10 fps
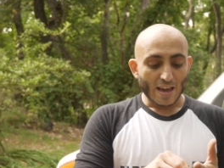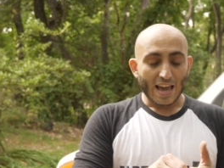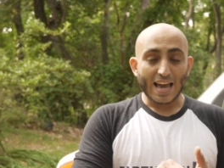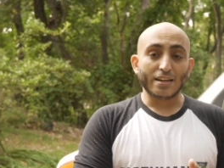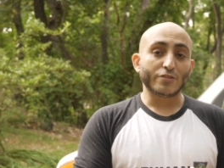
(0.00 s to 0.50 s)

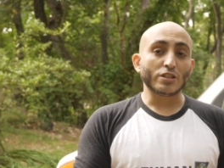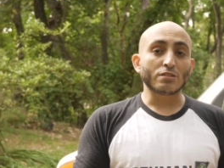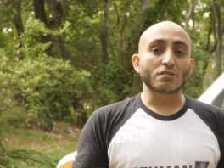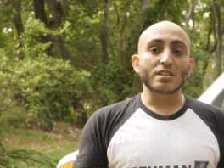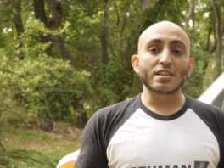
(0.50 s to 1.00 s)
And if you're
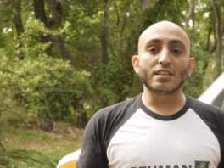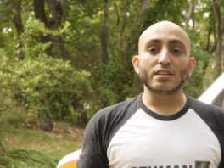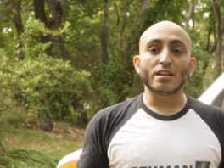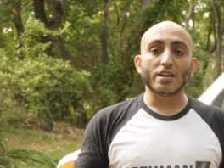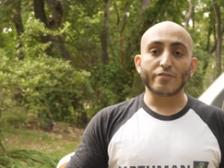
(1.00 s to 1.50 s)
interested in
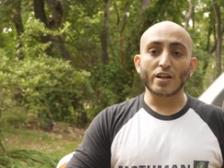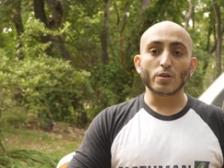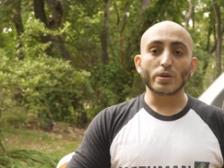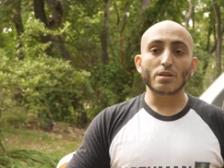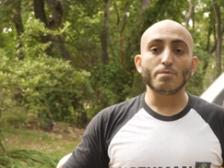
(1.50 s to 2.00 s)
uh,
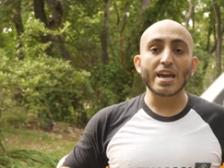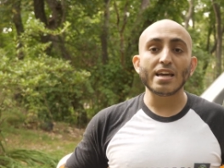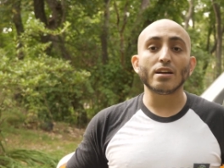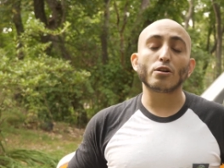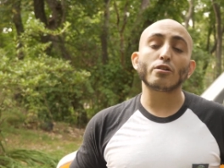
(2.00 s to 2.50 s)
following the
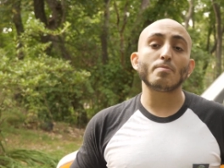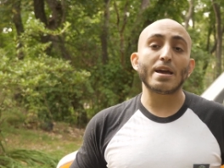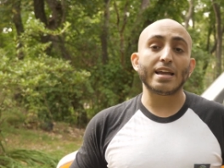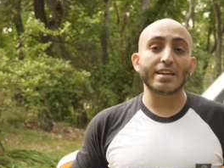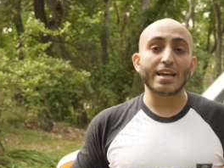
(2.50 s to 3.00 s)
main
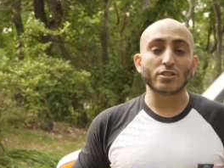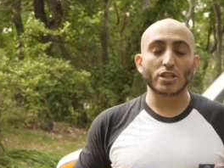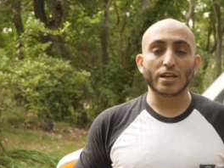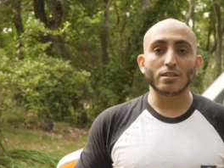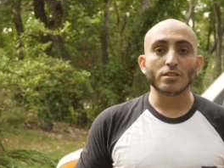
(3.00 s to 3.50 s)
Earthman Dan
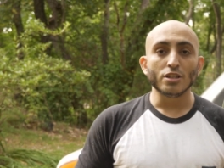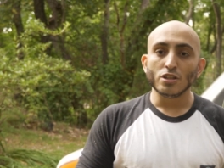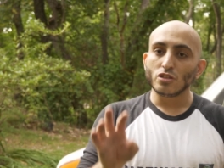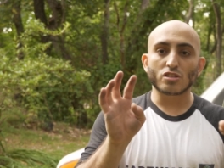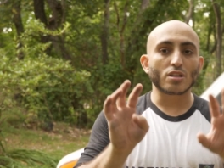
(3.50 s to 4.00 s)
channel,
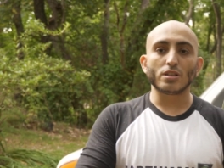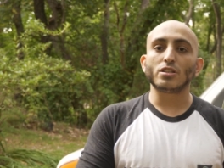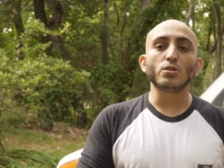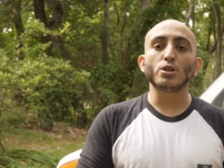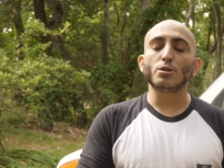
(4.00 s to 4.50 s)
just go to
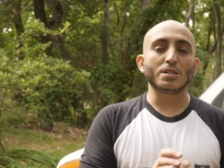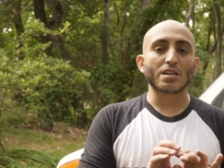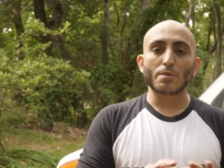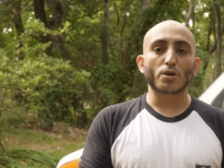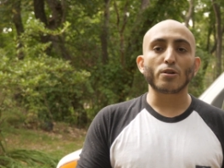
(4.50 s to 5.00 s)
YouTube and
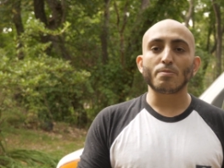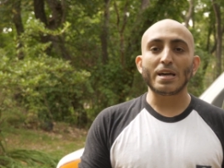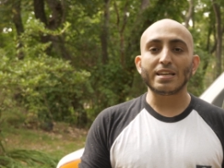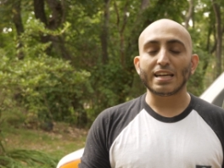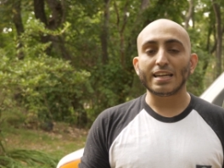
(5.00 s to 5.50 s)
type
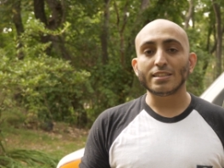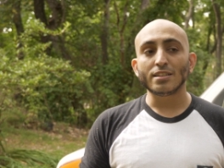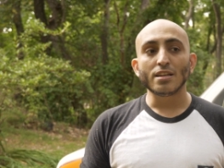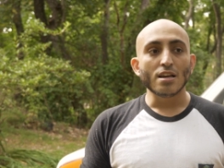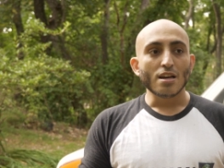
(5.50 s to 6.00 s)
Earthman Dan.
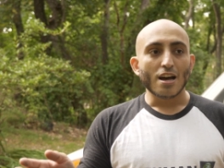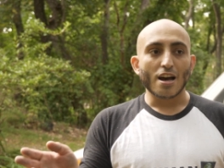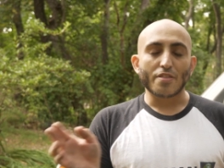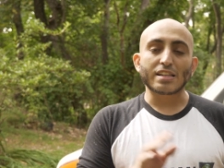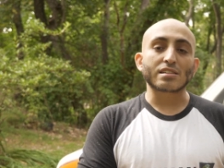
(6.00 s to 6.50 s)
Uh,
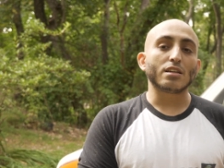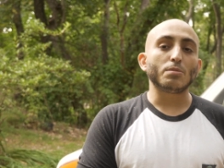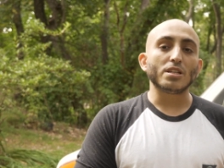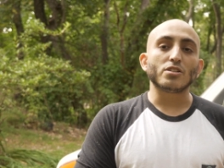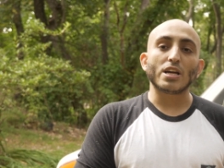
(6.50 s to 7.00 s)
that's going to
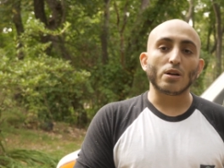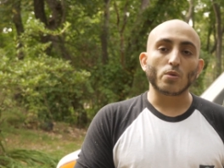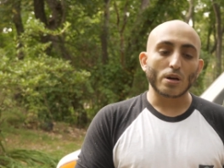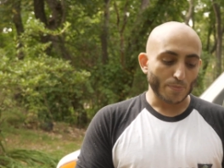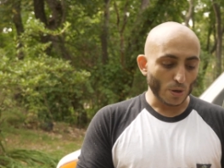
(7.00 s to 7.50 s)
be the channel
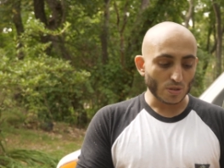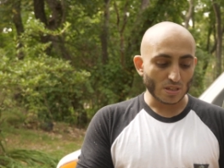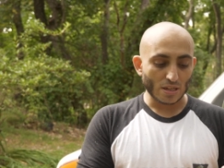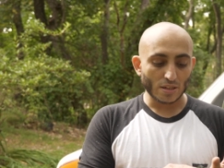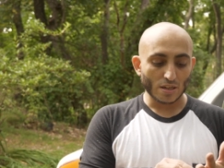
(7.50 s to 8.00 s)
where I'm
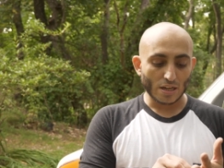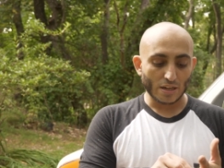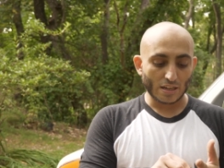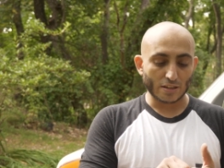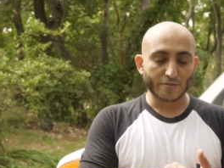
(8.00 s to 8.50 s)
posting uh,
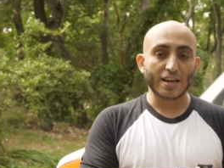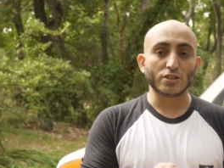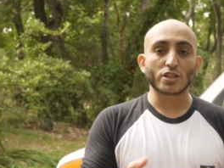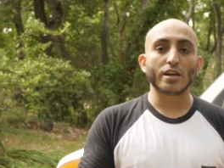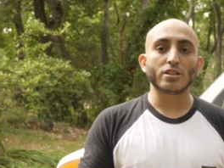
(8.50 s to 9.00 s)
kind of
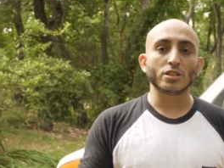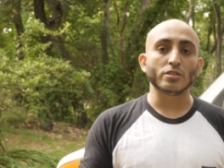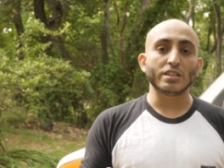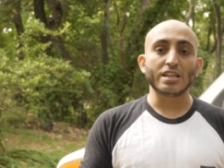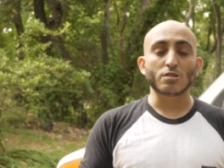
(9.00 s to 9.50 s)
educational
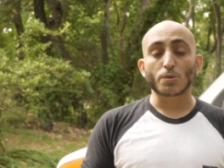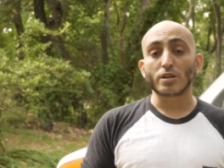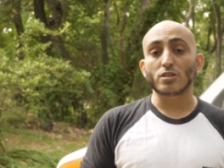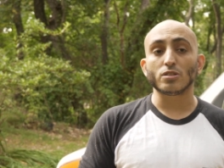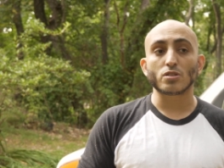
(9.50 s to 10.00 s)
and
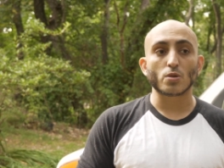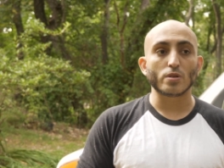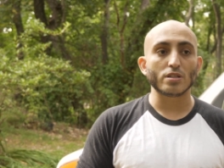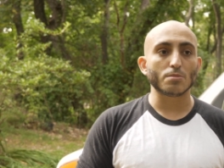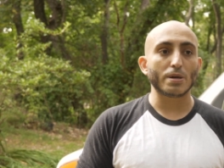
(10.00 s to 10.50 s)
inspirational
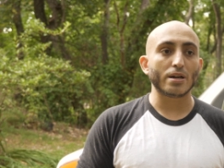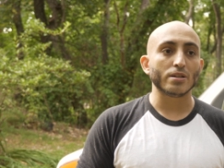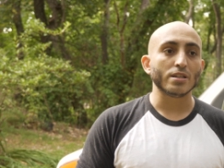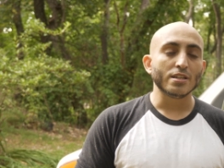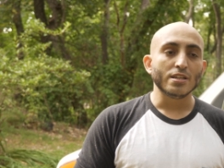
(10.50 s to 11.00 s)
stories about
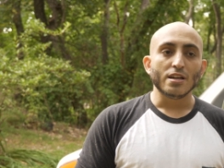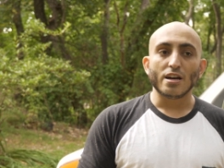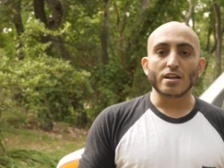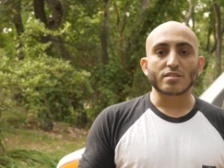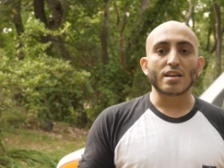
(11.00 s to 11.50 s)

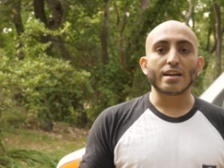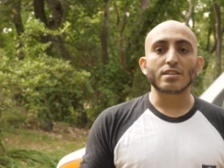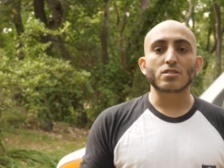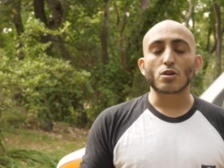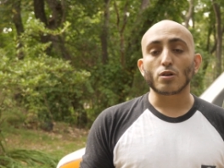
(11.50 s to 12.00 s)
uh,
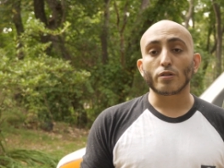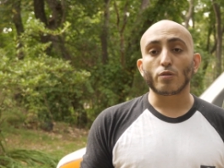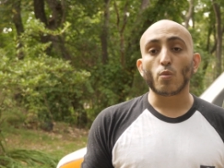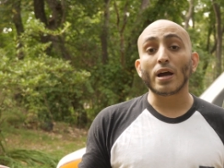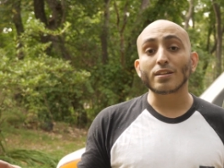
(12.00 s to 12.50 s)
science, earth,
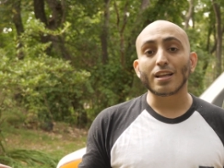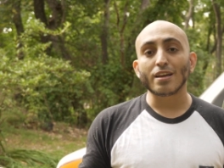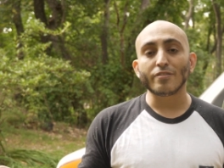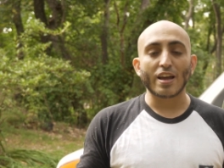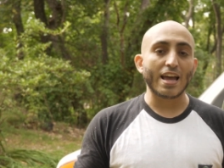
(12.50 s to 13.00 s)

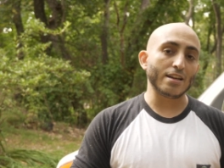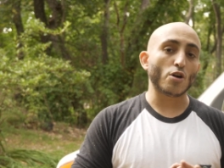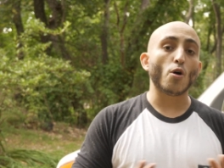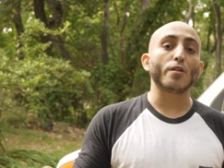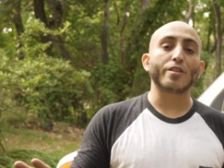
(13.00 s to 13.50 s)
wildlife, and
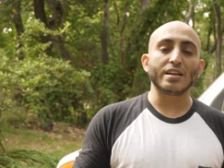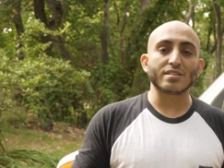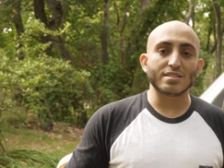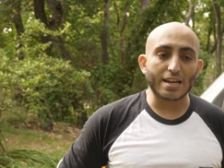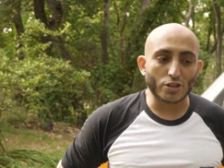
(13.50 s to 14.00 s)
all things
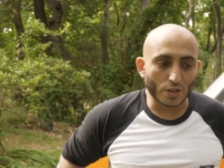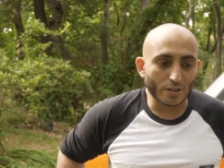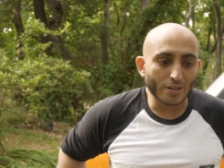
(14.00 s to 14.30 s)
nature.